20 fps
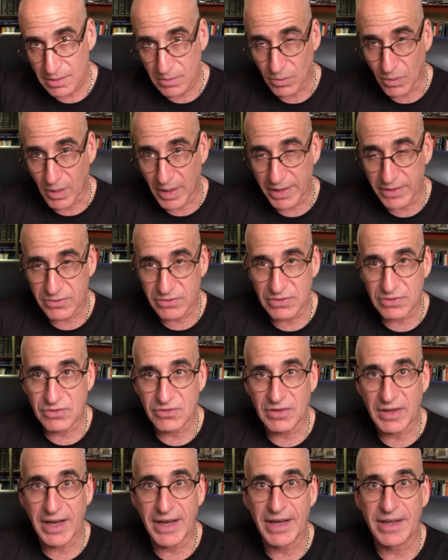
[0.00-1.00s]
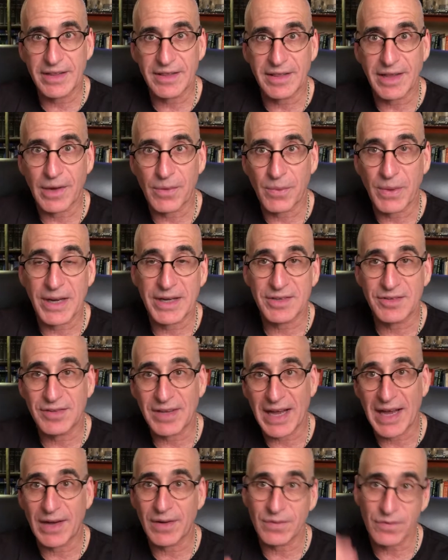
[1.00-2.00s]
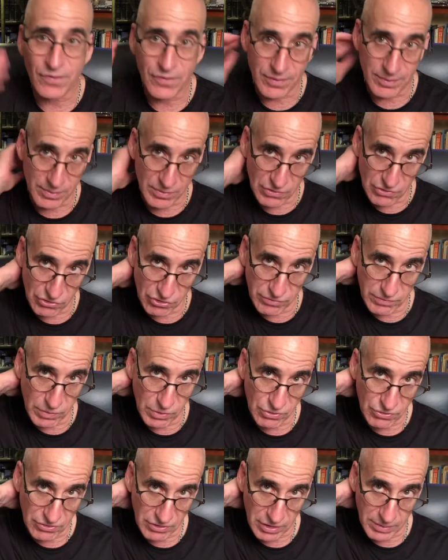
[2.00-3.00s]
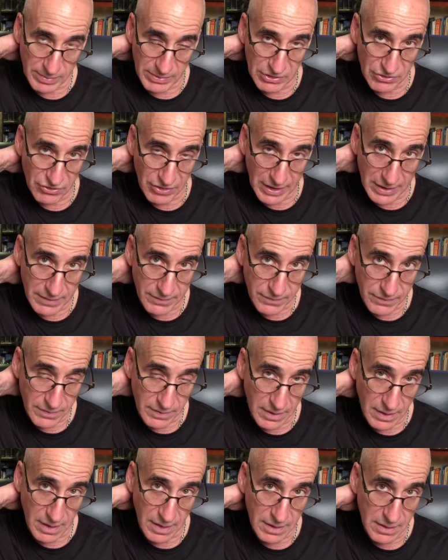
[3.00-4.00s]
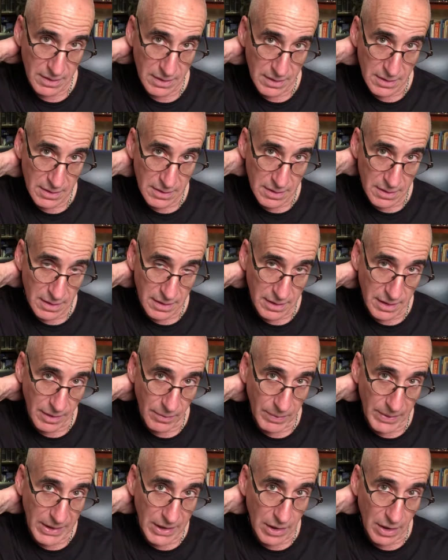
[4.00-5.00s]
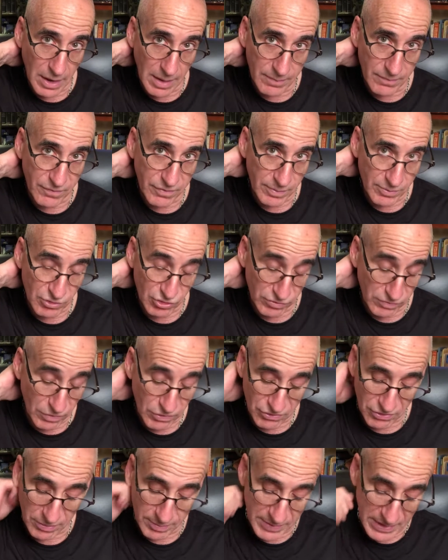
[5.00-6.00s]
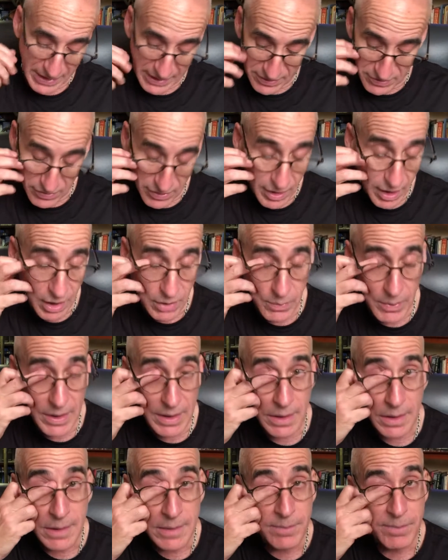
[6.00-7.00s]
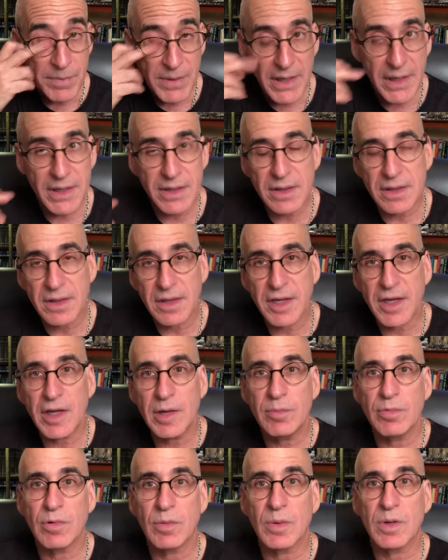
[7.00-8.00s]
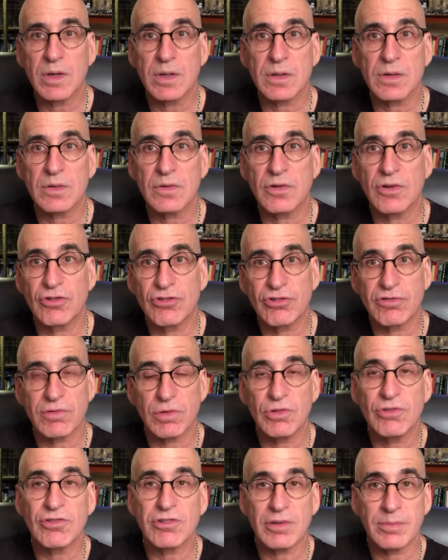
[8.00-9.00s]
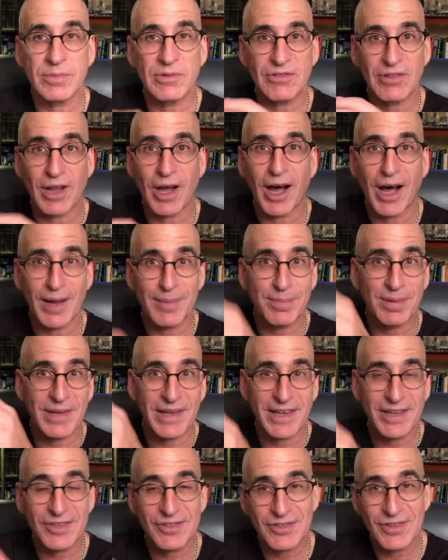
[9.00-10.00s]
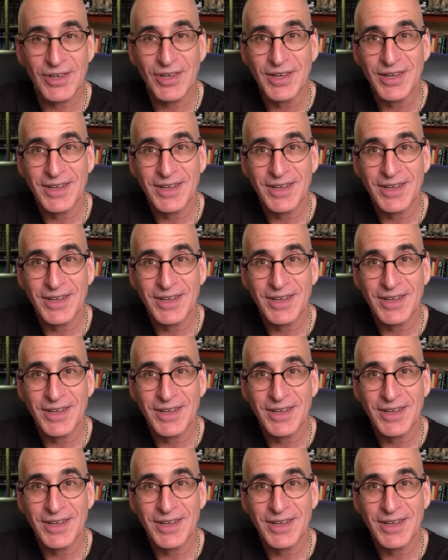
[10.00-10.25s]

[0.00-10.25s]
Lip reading: Why does it say they went down from Jerusalem instead of they went up from Jerusalem to Antioch? Well, in the Hebrew world, Jerusalem is the high place.